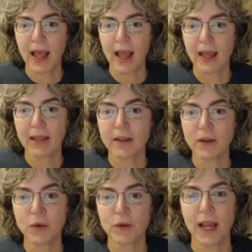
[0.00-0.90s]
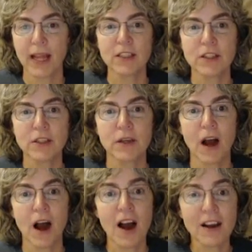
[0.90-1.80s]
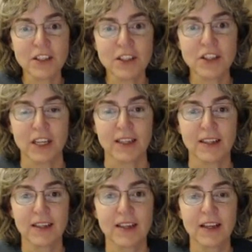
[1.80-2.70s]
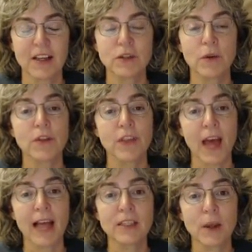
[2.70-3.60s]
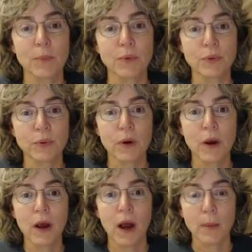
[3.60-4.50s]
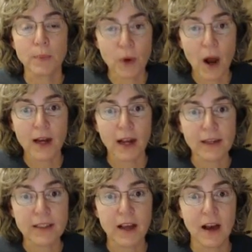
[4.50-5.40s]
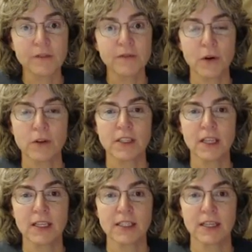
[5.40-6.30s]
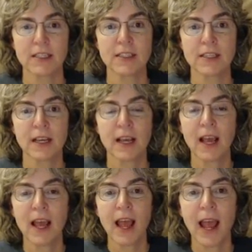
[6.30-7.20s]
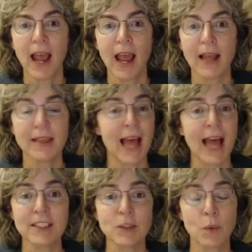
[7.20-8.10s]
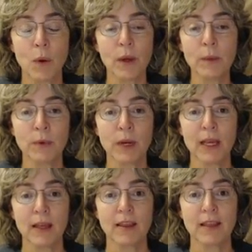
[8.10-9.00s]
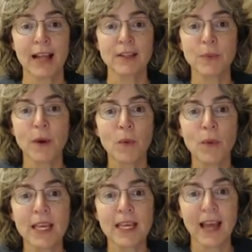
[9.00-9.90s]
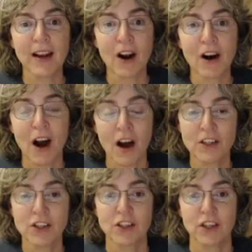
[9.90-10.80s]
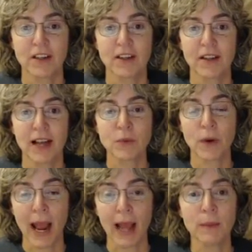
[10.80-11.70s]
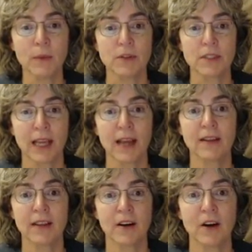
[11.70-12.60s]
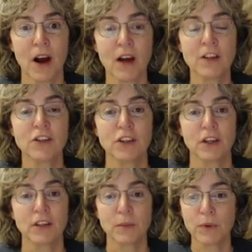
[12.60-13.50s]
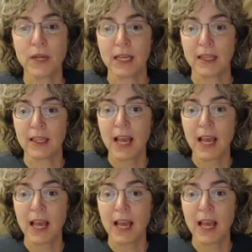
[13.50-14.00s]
it creates oxygen. So that's a product of photosynthesis, and that's what we breathe. That's where we get our oxygen. That's where animals get their oxygen to breathe,